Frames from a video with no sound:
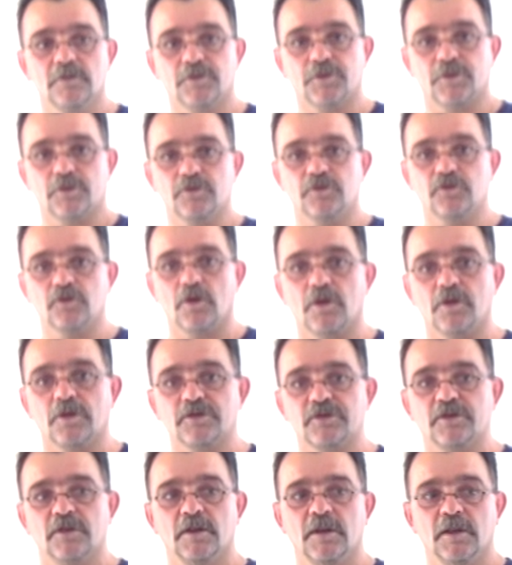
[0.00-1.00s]
through
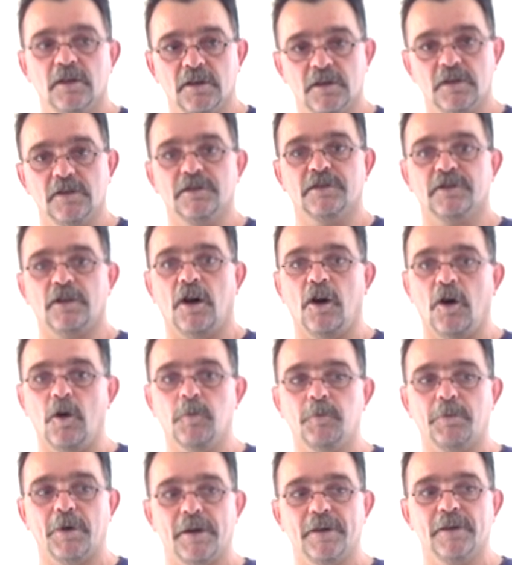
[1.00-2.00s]
George is
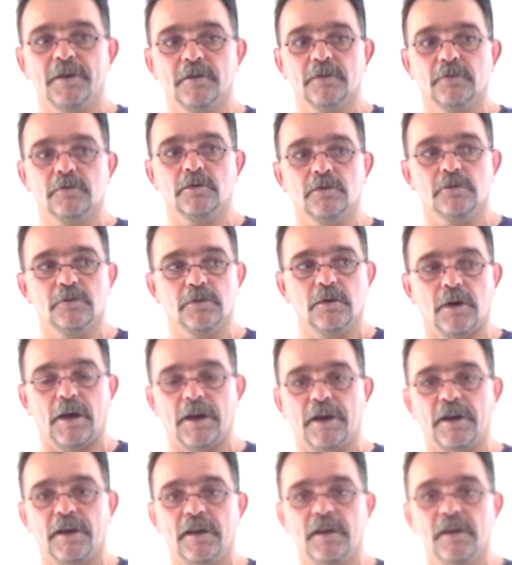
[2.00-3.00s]
open to
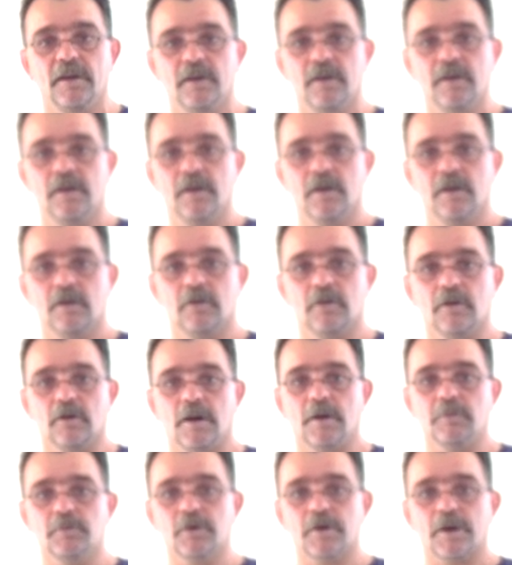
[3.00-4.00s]
any
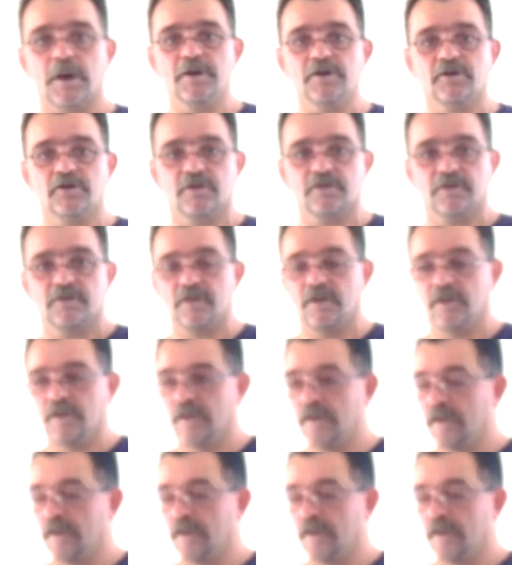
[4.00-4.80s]
collaborations.